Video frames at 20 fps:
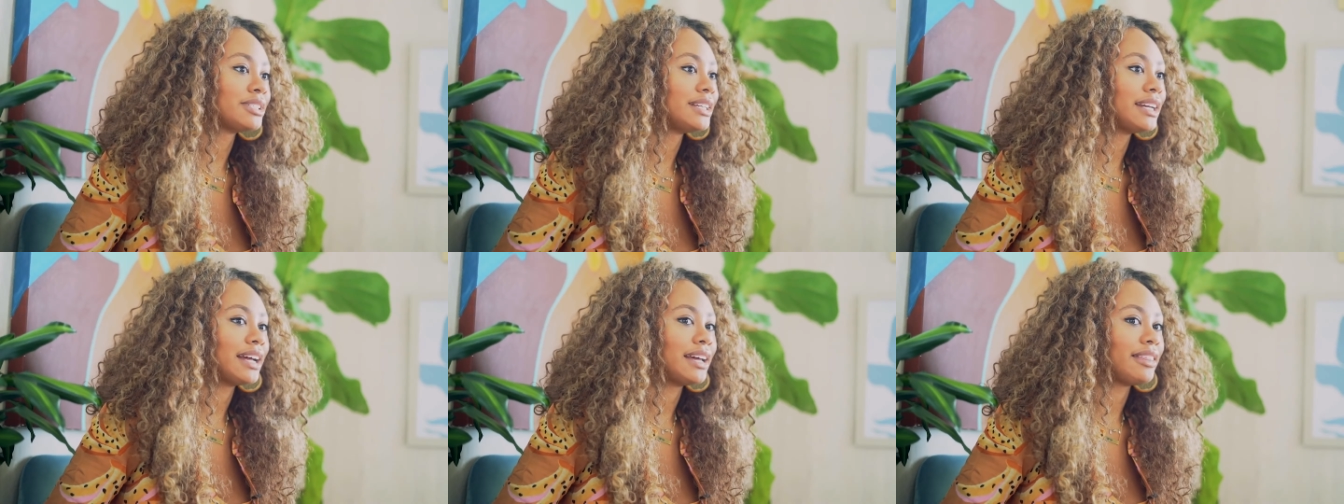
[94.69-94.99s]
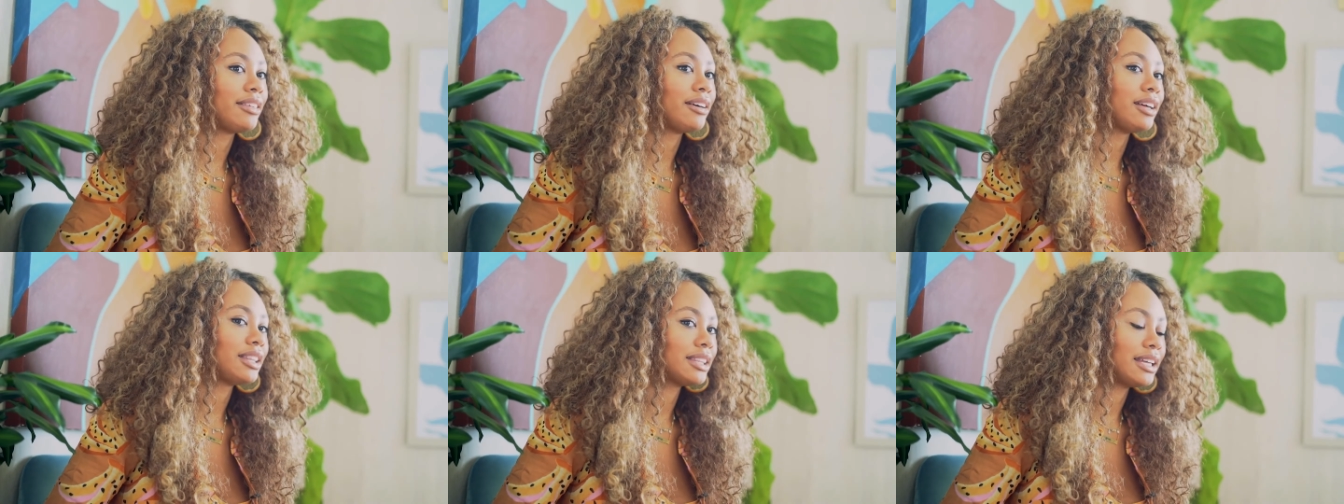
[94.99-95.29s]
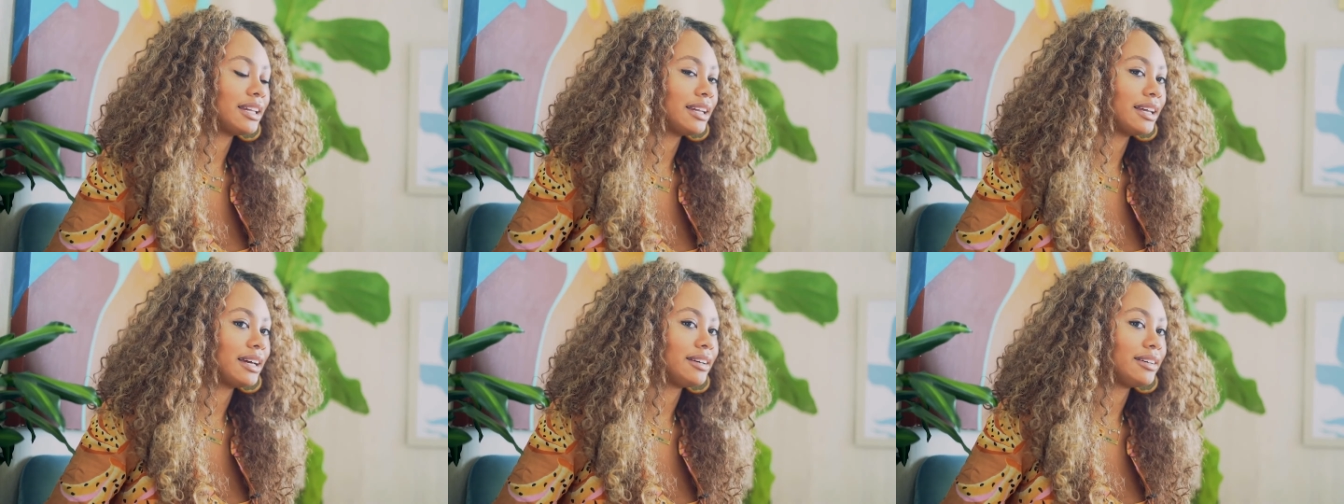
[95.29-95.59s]
And I thought
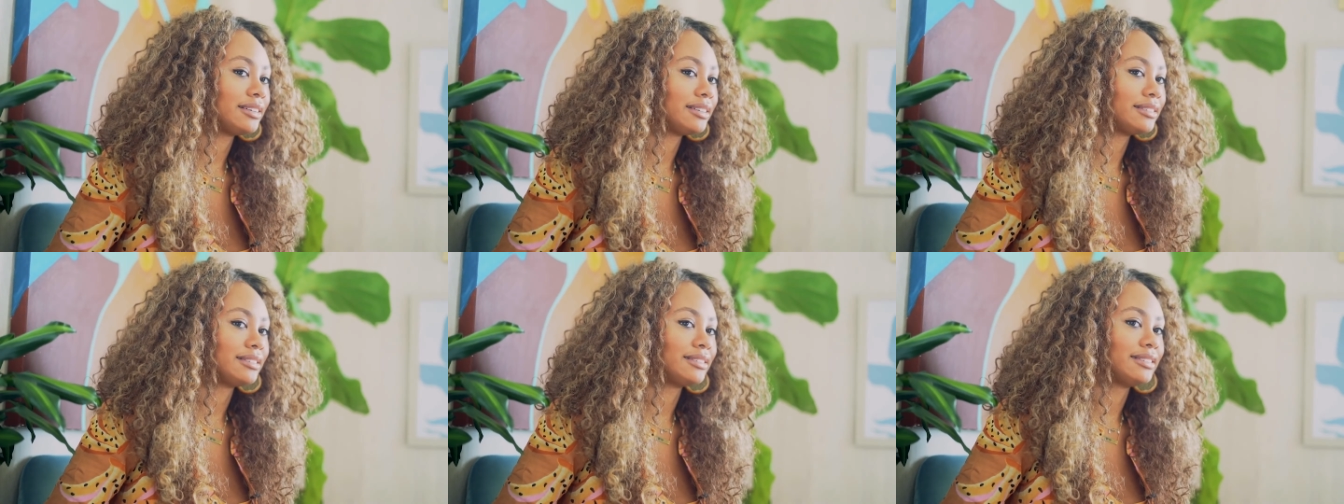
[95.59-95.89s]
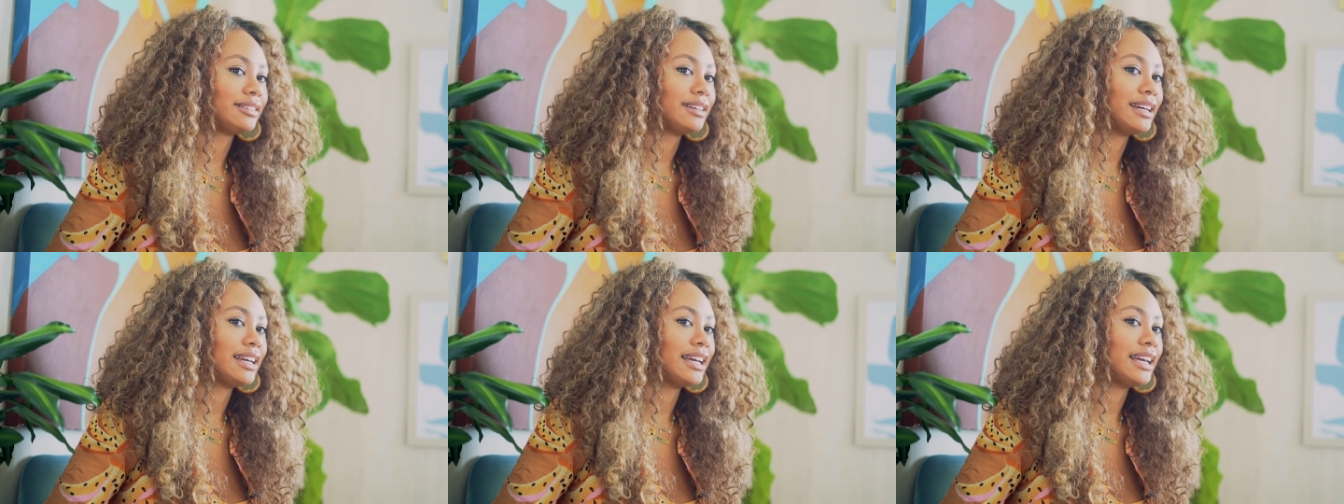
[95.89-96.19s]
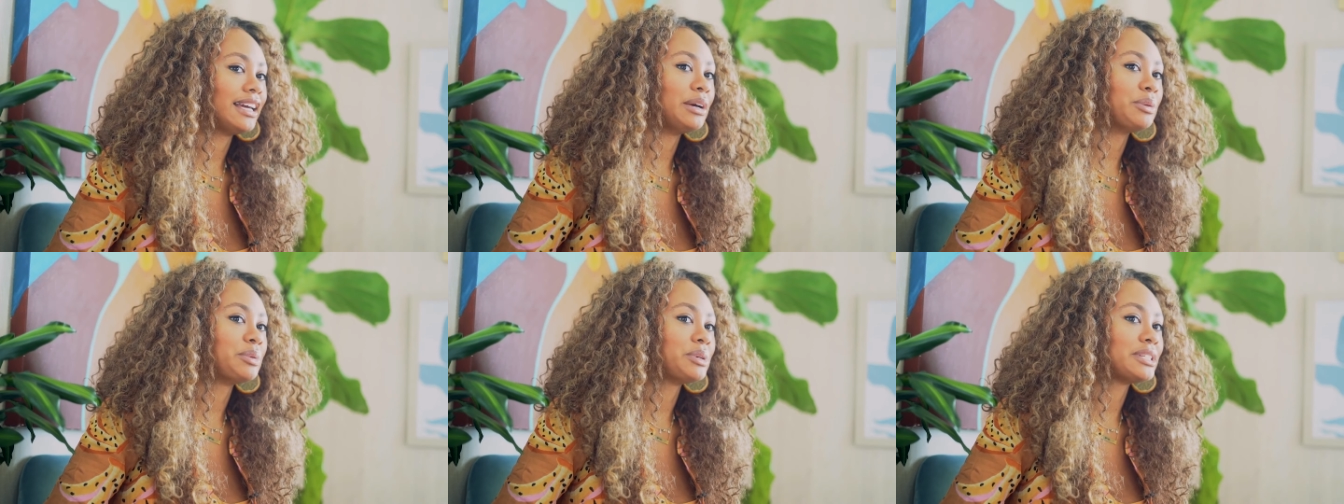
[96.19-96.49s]
that like
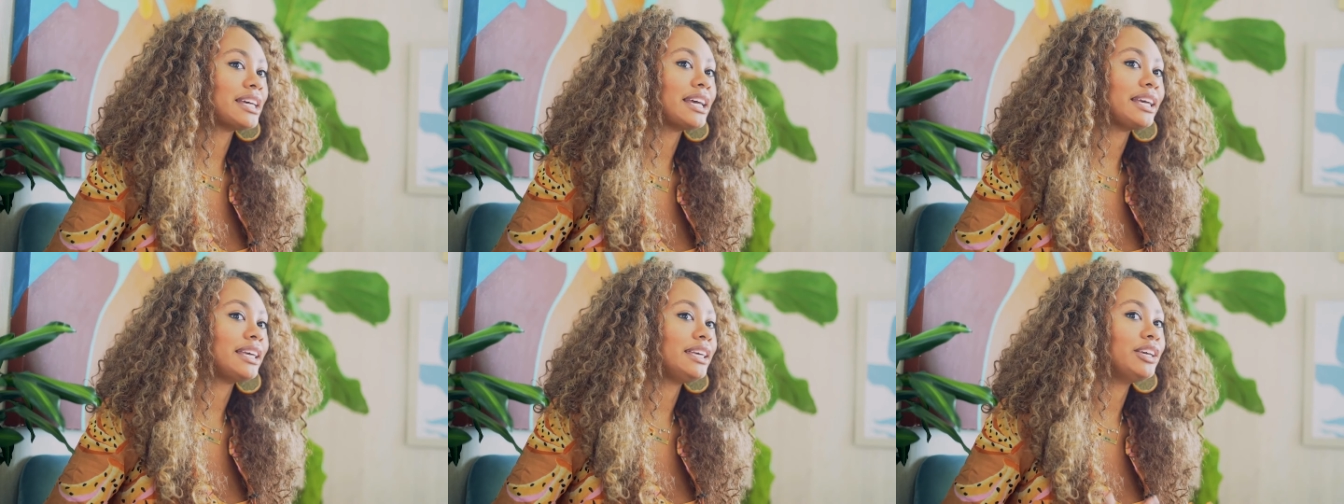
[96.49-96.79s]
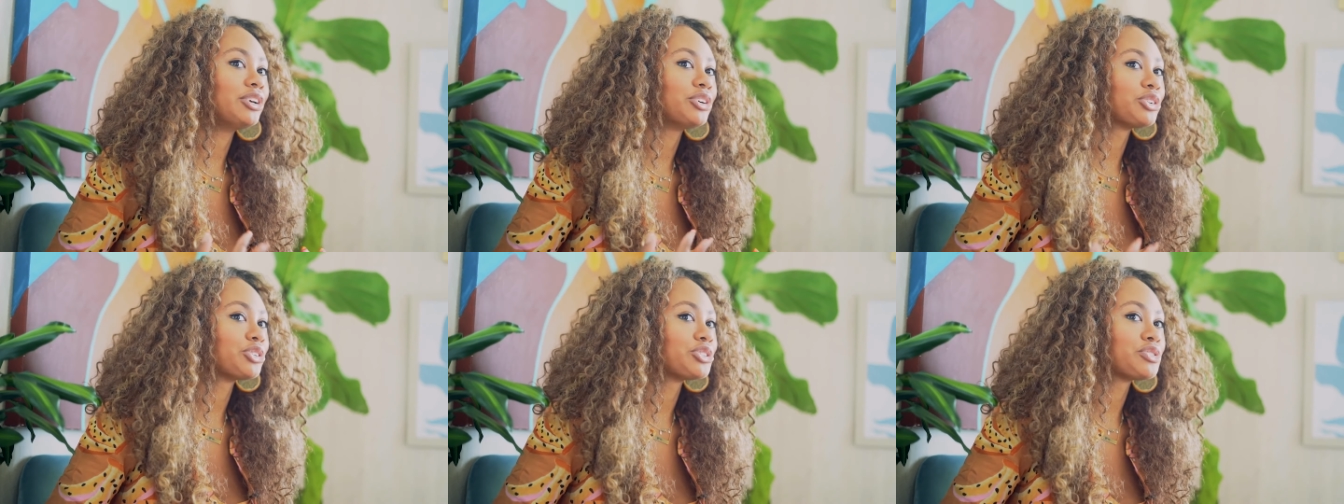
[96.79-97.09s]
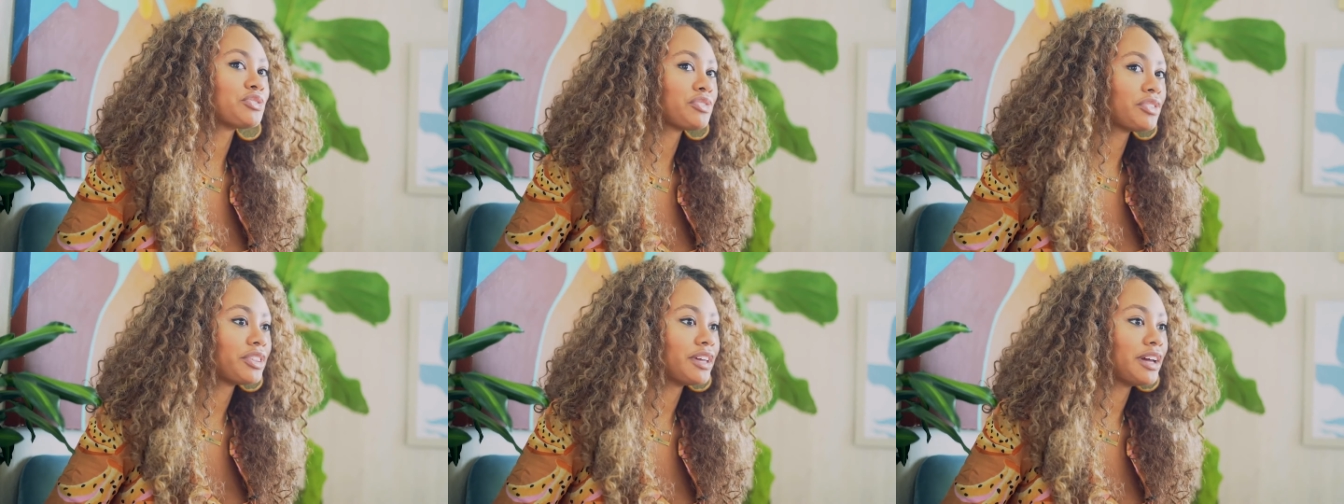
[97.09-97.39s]
it would take years
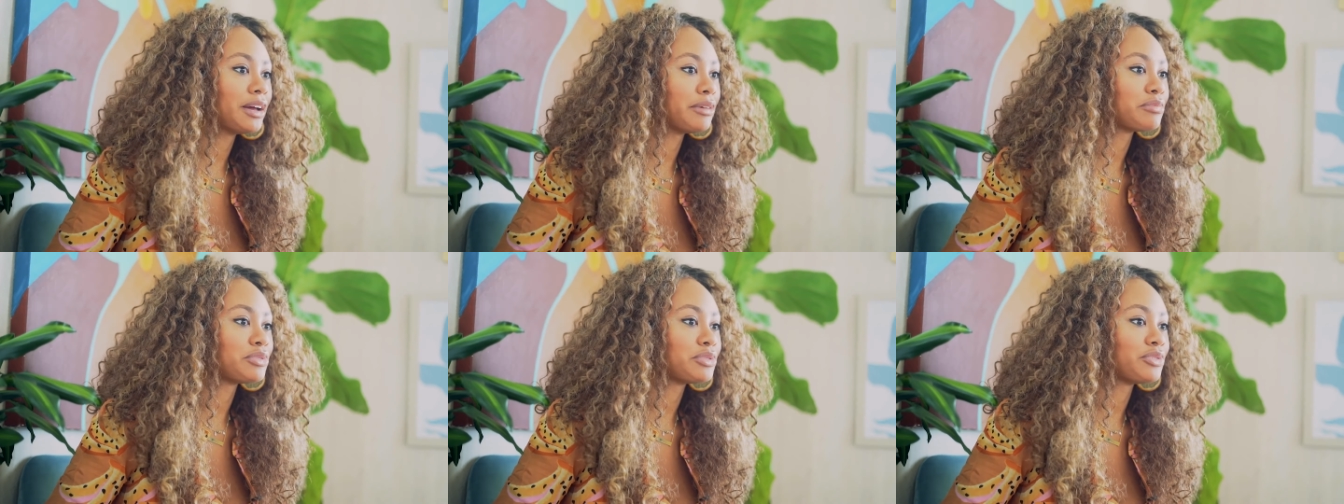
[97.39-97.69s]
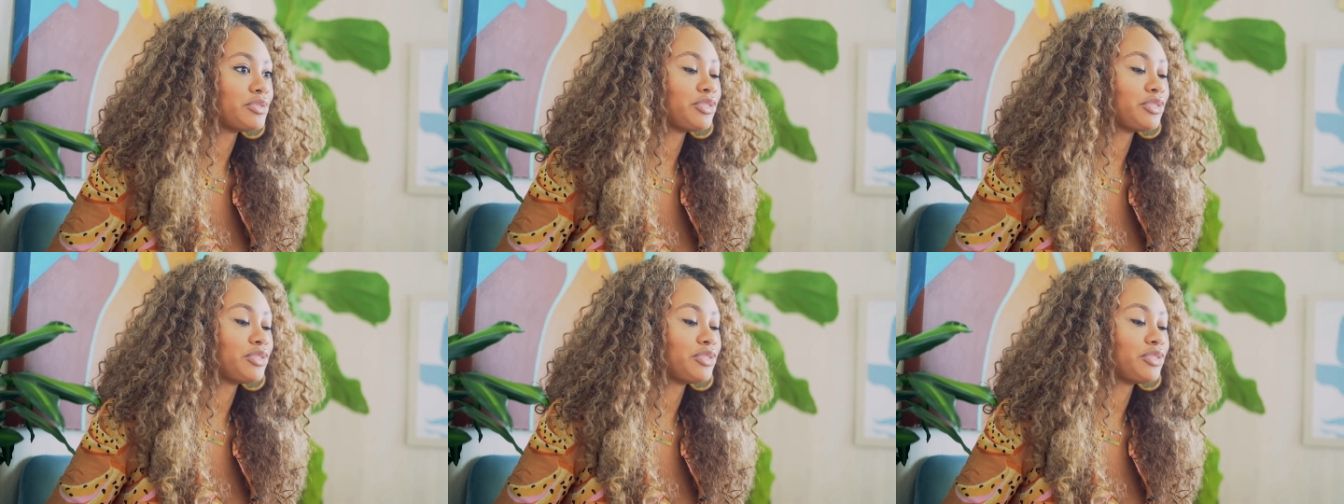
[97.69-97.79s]
for them,